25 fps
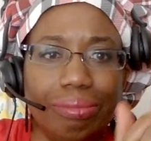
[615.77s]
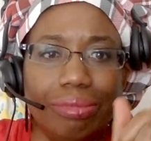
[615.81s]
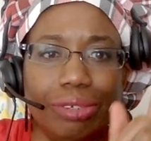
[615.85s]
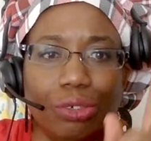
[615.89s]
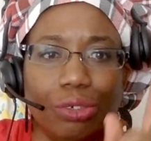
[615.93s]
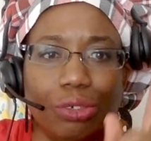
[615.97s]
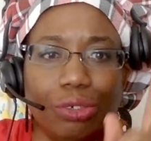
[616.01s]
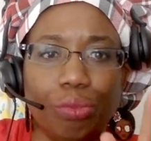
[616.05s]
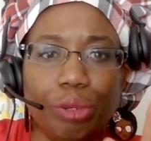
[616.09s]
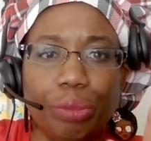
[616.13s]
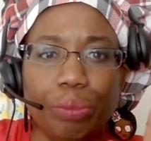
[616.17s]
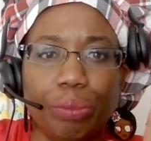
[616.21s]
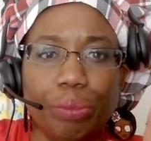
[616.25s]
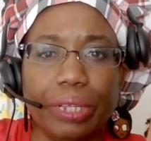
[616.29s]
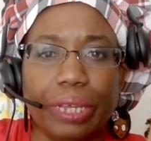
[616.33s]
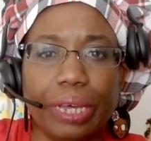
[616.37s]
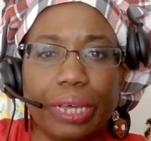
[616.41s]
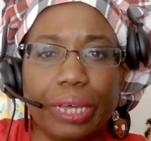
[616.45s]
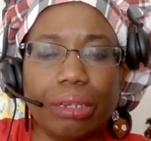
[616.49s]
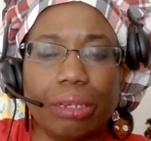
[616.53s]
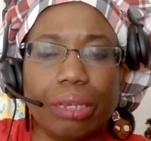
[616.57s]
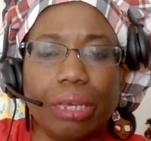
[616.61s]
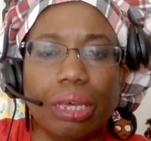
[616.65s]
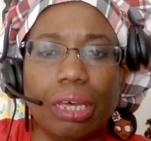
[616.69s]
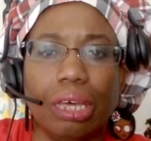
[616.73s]
just remember
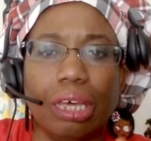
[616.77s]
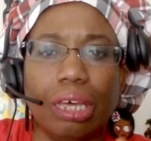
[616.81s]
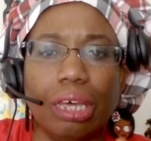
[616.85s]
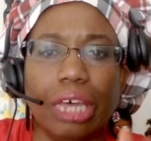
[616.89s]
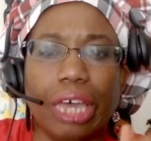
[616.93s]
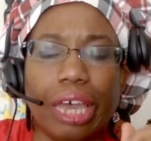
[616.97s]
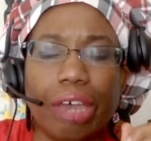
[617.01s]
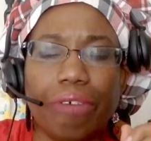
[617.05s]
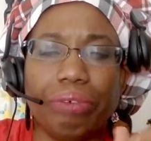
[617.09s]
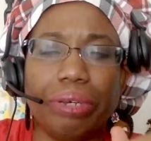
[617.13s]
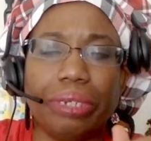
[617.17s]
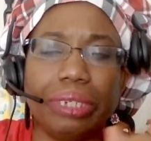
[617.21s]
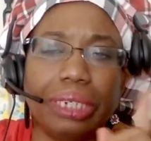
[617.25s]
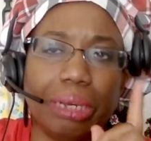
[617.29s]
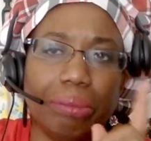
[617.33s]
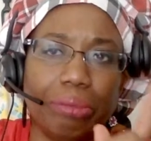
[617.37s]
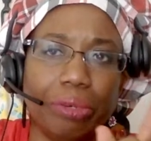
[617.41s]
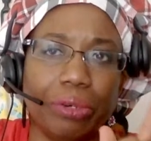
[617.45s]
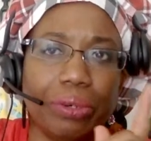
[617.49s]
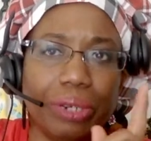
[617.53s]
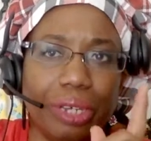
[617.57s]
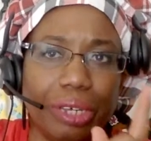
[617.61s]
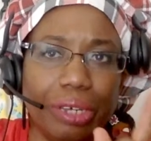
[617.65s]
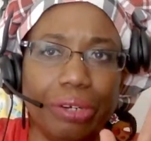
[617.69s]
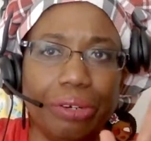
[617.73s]
that every time
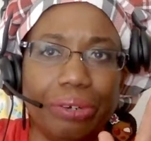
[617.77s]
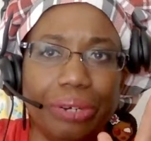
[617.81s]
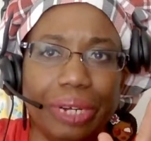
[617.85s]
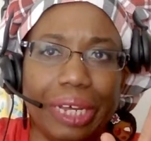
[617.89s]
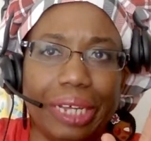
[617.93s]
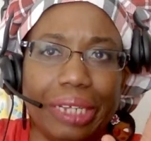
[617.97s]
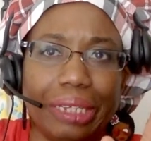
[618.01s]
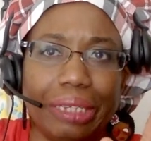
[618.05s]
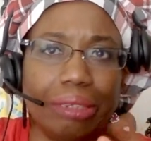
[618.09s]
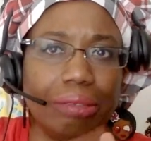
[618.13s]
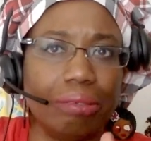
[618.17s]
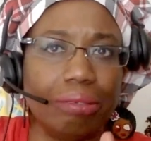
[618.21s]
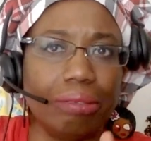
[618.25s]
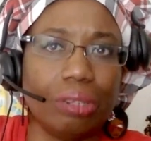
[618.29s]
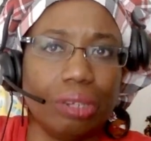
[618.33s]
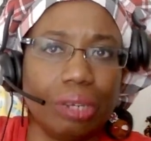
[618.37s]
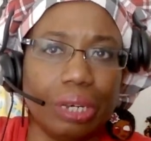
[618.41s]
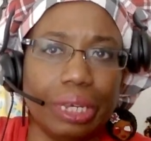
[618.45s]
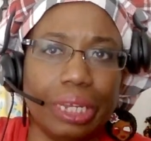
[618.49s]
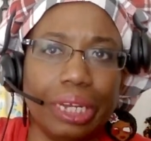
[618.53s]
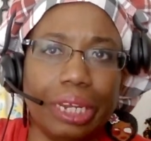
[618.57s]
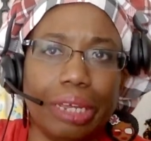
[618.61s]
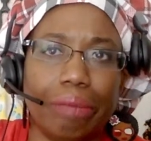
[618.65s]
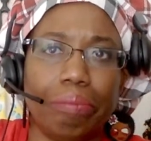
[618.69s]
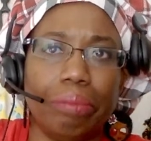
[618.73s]
you're on the internet,
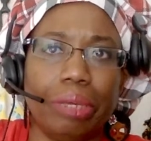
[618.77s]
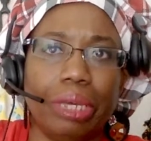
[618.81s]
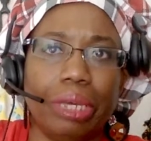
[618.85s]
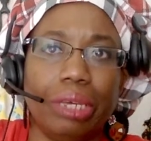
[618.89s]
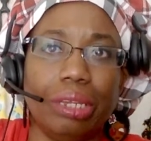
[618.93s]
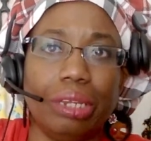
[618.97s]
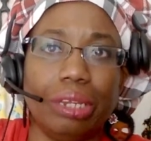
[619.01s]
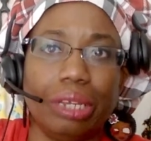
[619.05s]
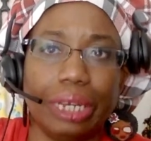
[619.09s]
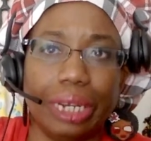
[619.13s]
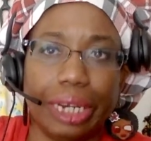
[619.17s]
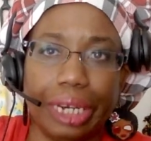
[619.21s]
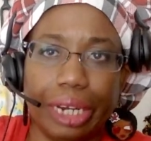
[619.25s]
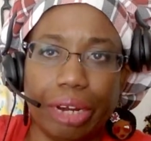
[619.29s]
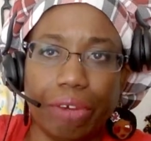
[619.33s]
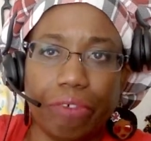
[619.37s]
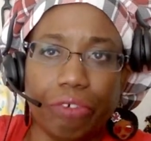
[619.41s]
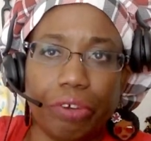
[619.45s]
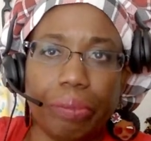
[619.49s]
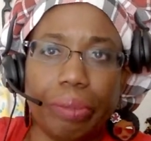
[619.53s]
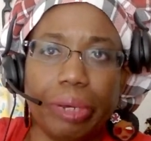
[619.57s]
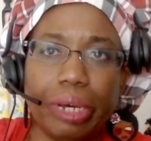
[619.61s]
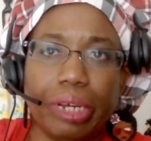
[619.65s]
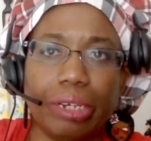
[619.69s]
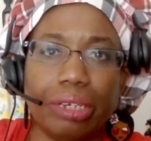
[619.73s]
looking at me, looking at
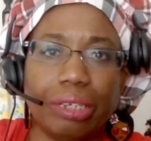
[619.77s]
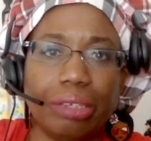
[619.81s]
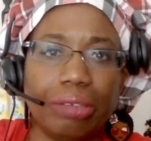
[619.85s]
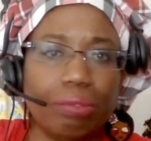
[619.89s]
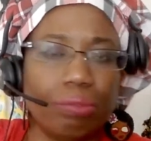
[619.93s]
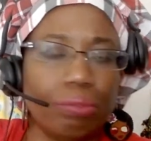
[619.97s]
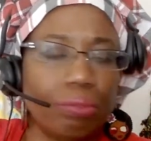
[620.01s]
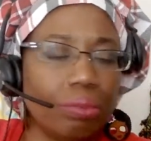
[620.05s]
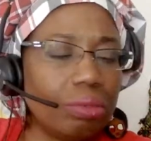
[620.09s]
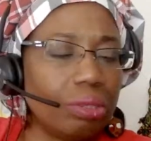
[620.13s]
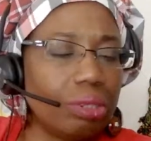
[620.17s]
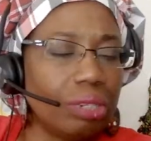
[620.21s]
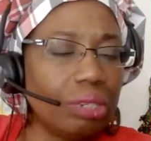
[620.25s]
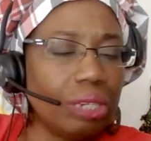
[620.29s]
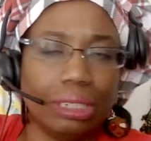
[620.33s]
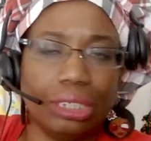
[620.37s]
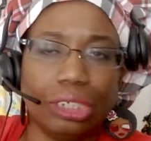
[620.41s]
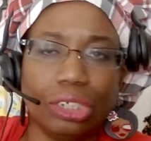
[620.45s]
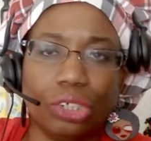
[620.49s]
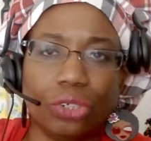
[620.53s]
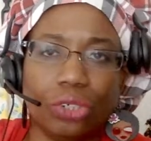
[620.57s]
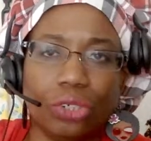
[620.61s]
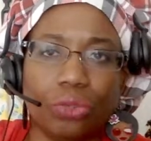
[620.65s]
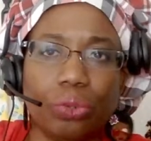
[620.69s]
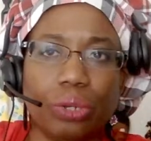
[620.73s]
everybody,
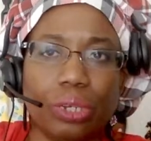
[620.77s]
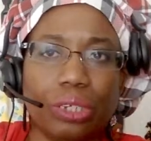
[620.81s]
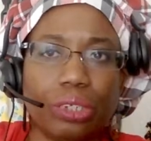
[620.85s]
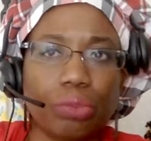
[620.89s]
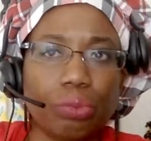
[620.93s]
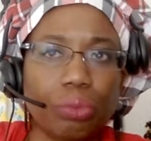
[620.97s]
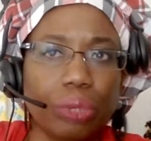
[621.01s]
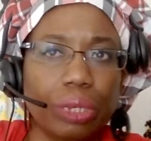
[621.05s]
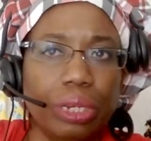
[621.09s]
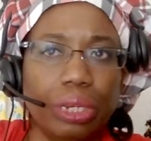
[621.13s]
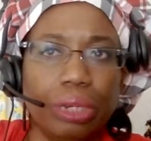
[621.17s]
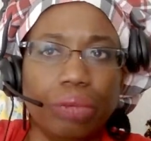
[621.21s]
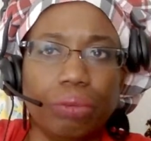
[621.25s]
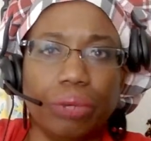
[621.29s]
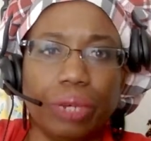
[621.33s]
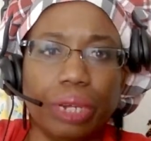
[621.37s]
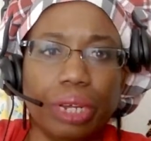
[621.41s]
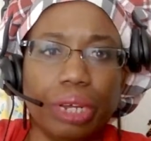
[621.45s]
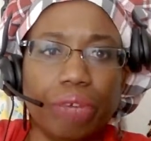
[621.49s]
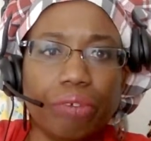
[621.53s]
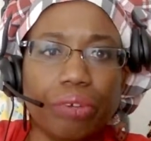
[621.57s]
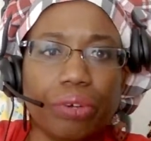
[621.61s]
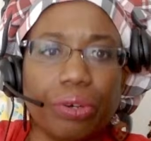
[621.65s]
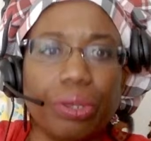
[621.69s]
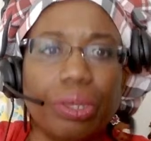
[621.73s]
listening to us, reading
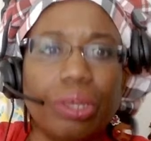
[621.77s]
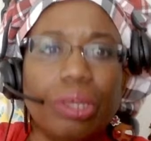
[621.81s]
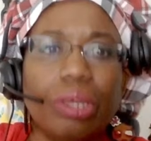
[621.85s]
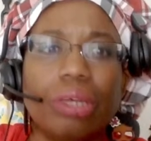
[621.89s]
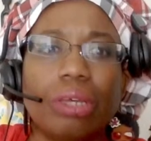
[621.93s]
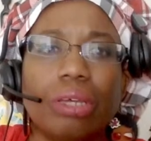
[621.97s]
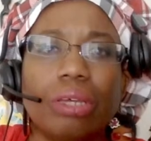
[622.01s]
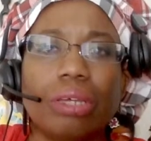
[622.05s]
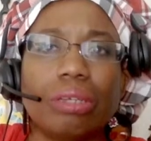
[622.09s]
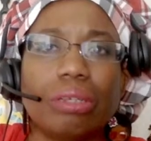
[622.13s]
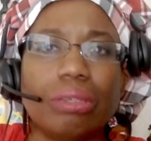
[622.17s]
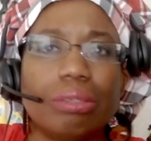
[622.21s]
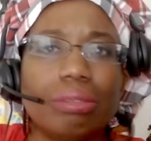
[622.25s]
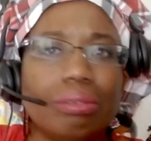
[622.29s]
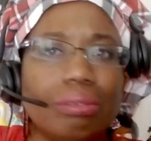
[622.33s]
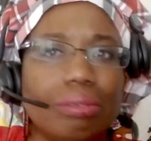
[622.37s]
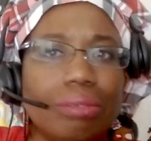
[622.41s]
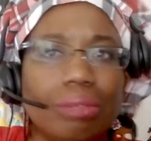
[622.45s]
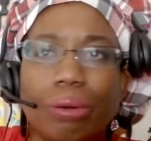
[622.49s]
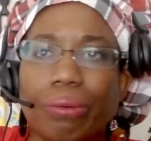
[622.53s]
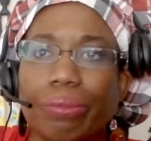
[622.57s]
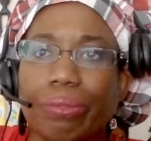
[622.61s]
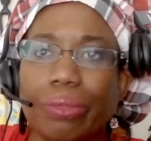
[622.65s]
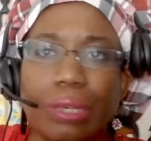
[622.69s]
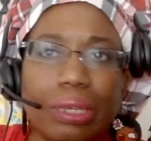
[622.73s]
whatever,
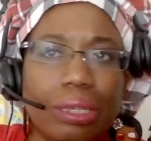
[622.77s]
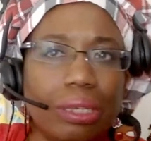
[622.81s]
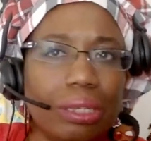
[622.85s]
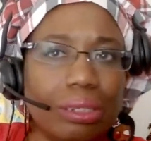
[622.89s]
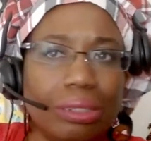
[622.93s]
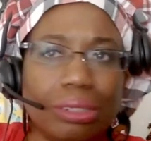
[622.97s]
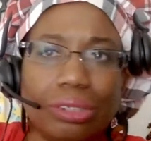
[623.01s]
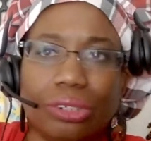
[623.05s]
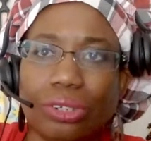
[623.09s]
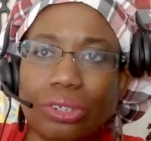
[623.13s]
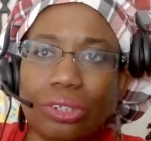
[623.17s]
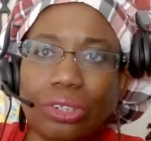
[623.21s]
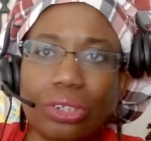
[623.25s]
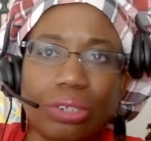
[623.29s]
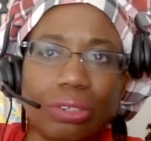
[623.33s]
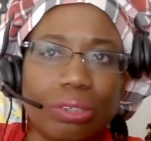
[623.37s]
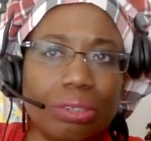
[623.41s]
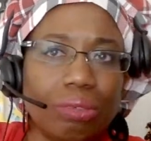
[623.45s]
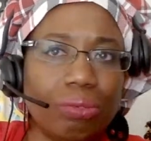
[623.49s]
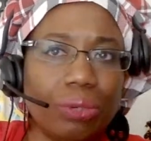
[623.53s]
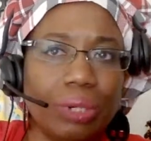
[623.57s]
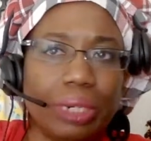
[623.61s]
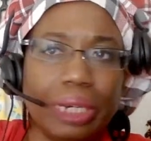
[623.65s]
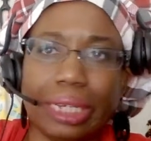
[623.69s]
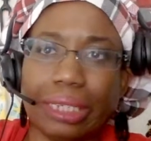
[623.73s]
don't think it's just,
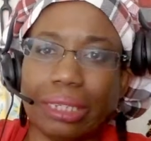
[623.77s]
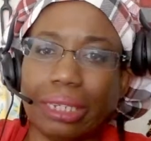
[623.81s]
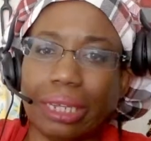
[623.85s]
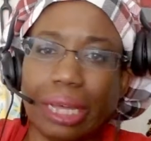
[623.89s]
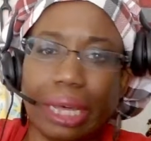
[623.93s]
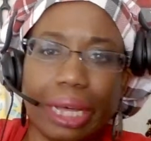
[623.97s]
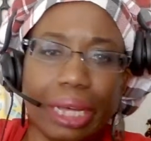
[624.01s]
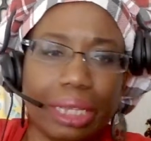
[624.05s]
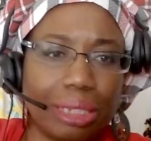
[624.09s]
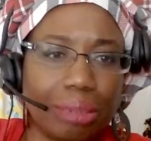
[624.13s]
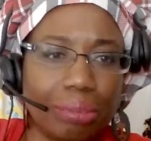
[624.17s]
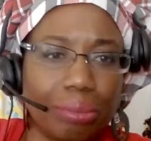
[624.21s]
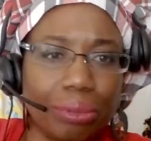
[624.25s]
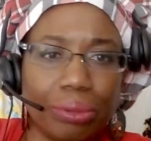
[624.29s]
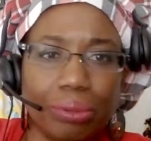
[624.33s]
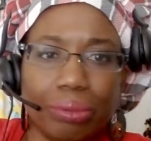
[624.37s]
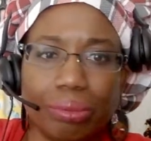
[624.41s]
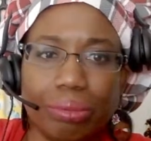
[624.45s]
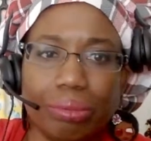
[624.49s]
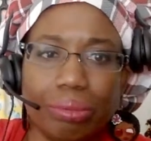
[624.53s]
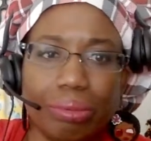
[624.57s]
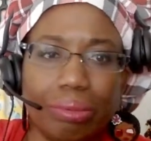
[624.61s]
we're not the gospel.